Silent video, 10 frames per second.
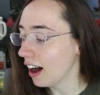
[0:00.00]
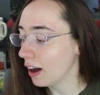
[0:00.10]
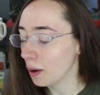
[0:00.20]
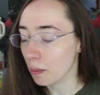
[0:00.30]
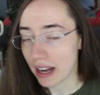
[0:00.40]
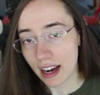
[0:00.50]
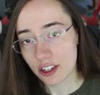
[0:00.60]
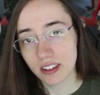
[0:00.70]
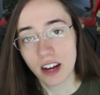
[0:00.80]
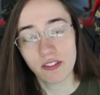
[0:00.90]
Um, but
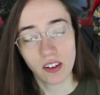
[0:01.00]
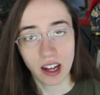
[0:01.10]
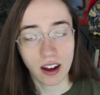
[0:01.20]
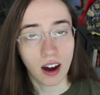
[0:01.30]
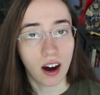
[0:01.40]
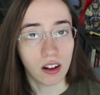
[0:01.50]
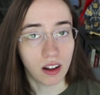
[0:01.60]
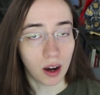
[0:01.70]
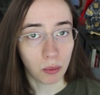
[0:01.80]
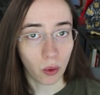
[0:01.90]
actually I felt like I got a
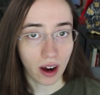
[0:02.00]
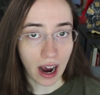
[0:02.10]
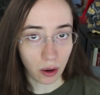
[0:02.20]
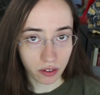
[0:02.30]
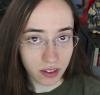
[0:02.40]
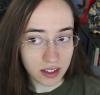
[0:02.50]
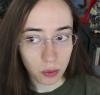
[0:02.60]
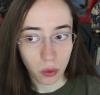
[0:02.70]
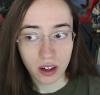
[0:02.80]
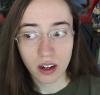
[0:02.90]
lot more out of
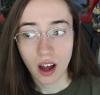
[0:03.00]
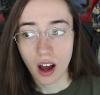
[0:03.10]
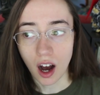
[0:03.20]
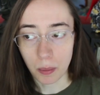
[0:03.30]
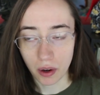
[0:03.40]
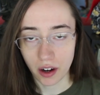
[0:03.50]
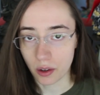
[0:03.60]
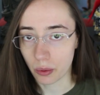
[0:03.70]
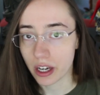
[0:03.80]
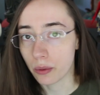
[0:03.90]
this one
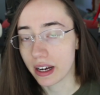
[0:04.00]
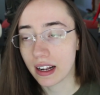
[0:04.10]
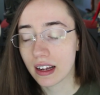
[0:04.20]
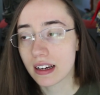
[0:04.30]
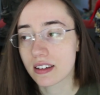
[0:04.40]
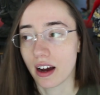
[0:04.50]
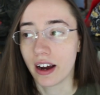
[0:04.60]
upon rereading it.